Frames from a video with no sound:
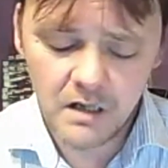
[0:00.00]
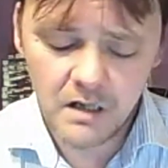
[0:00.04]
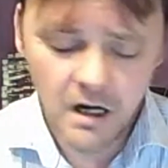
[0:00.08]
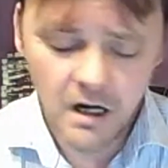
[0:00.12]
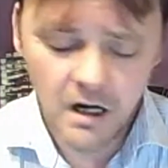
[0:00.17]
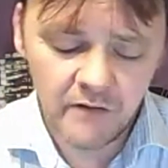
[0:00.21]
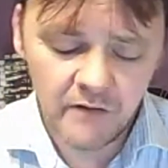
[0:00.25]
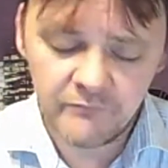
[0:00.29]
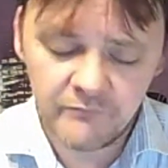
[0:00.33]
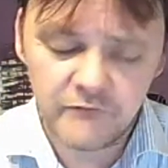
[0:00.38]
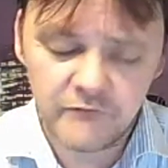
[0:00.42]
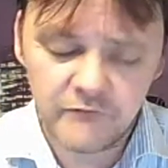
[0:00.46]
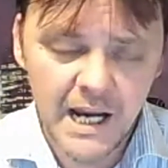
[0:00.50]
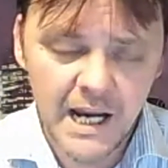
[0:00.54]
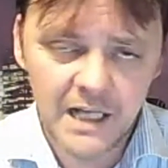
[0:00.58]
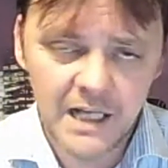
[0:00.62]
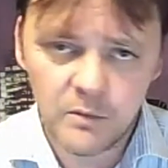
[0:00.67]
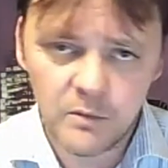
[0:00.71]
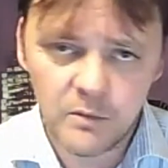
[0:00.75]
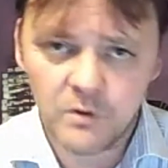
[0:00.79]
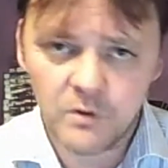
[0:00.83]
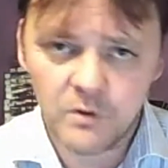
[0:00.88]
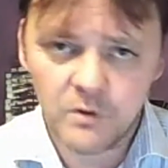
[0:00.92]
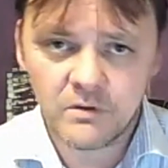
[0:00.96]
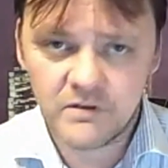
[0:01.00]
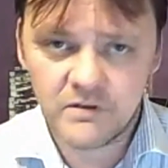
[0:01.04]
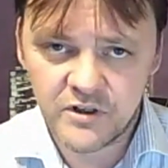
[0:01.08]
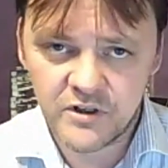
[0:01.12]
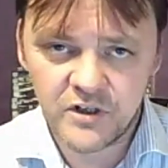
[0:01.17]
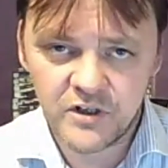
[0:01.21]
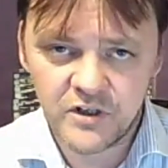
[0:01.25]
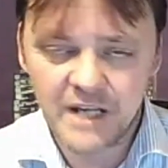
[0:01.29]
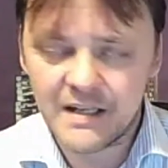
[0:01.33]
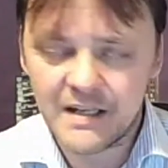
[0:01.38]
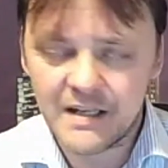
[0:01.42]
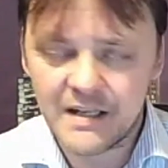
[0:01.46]
I rarely will
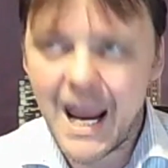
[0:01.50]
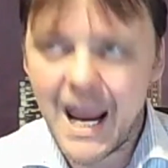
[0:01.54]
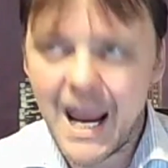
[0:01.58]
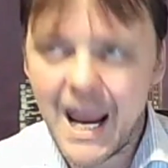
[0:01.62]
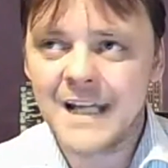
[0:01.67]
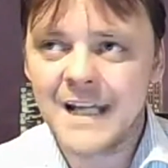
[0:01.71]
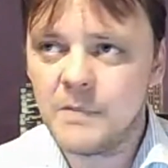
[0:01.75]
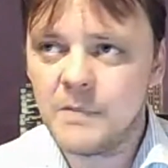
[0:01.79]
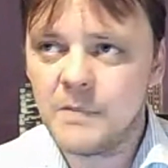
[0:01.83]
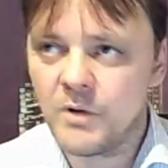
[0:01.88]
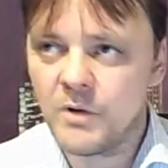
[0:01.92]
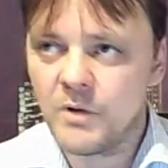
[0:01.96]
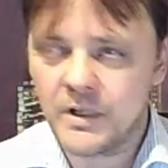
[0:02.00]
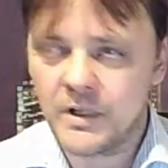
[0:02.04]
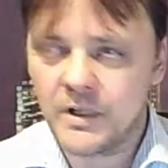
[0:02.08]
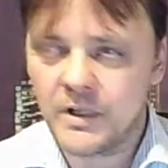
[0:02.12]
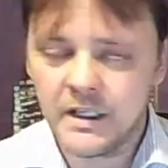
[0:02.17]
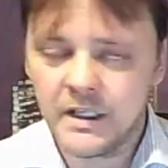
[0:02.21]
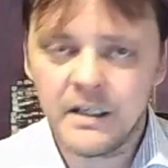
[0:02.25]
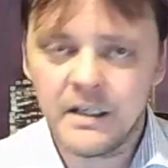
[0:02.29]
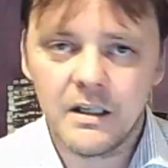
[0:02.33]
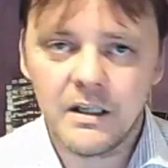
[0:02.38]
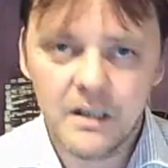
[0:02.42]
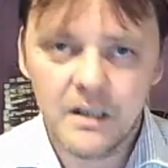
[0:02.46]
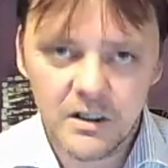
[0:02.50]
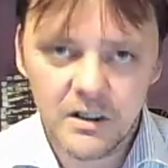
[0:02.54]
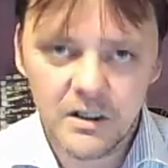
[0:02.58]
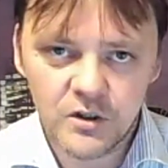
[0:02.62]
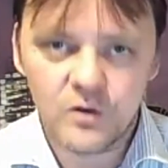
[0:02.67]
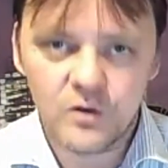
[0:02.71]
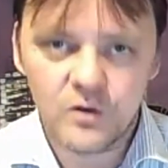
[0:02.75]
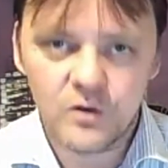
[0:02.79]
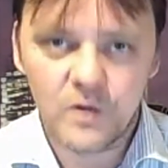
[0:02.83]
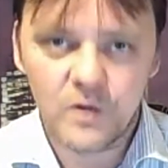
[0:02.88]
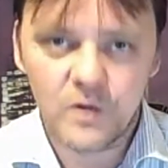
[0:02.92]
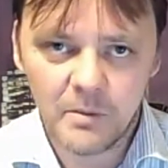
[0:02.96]
suggest anybody
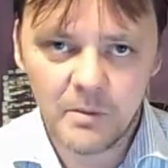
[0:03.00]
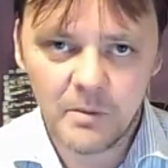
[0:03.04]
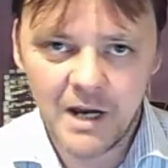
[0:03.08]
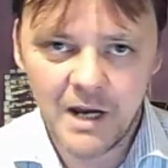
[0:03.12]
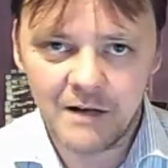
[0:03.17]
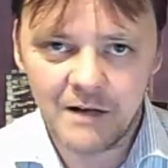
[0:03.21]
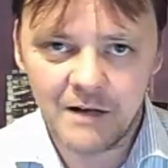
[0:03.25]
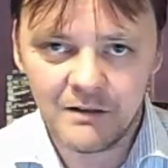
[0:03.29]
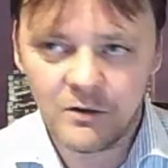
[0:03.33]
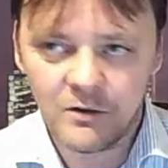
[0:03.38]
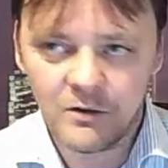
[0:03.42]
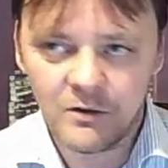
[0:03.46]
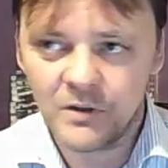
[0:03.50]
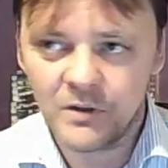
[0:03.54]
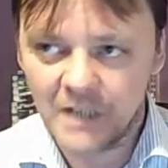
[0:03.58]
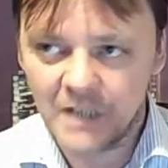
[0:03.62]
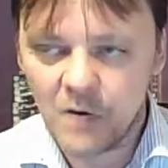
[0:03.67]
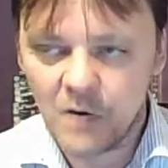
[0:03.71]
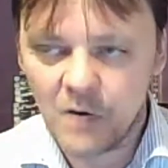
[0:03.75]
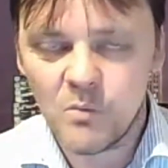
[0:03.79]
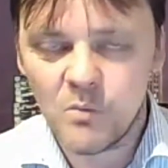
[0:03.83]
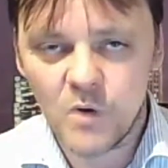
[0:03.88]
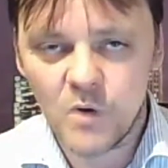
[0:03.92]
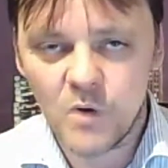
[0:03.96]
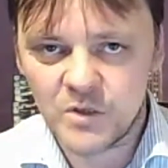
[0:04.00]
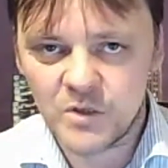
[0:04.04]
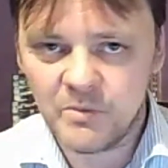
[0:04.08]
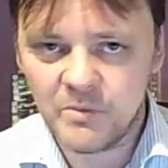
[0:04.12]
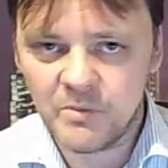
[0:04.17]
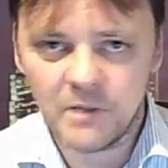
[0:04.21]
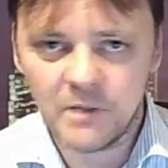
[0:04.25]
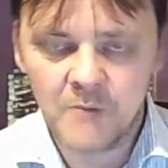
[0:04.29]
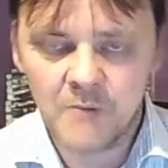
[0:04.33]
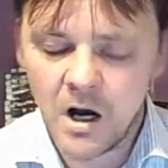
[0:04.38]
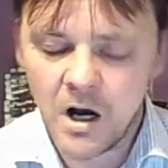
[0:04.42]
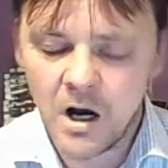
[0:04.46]
talk about or go and watch
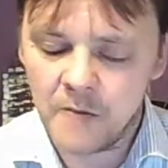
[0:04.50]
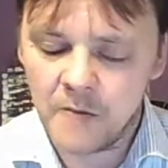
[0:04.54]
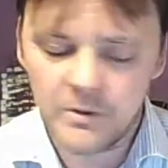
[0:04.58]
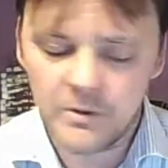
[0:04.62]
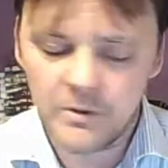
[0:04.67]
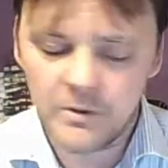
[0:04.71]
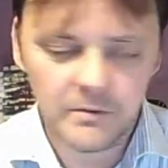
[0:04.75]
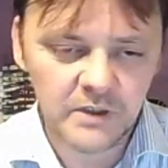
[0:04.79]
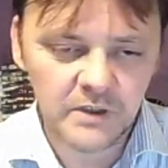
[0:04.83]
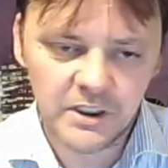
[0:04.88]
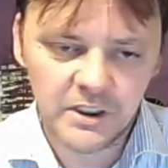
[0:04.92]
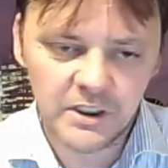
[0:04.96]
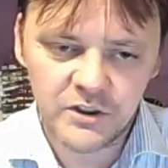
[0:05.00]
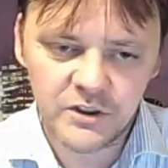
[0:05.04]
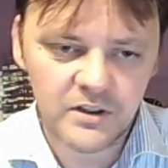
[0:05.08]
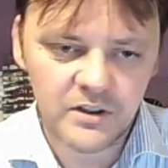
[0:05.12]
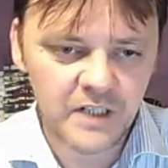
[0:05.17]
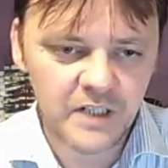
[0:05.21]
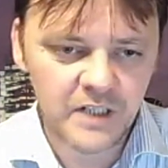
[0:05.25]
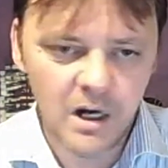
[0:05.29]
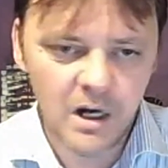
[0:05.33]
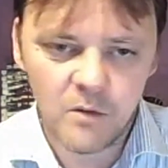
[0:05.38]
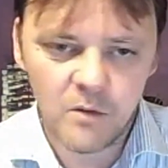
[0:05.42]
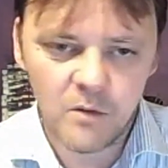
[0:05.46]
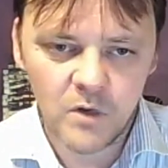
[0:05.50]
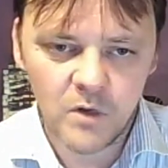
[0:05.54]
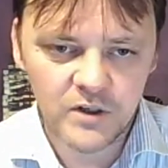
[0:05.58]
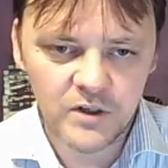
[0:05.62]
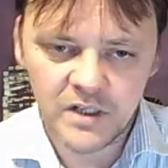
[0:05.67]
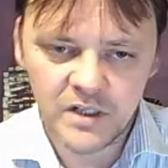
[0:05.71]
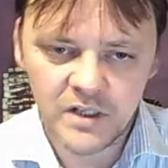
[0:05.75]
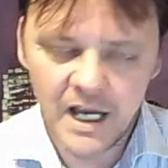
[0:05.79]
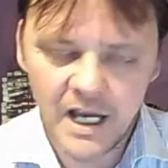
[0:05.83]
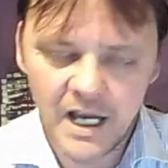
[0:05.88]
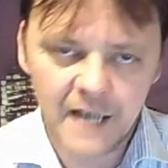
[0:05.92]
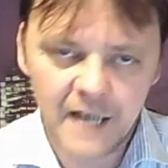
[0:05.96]
Bill Maher, but just go and
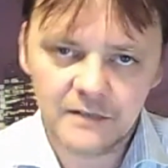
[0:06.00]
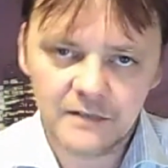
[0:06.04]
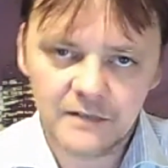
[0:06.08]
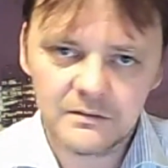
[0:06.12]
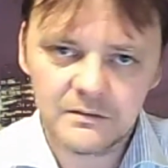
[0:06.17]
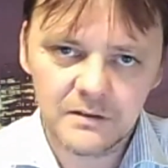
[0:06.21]
watch that.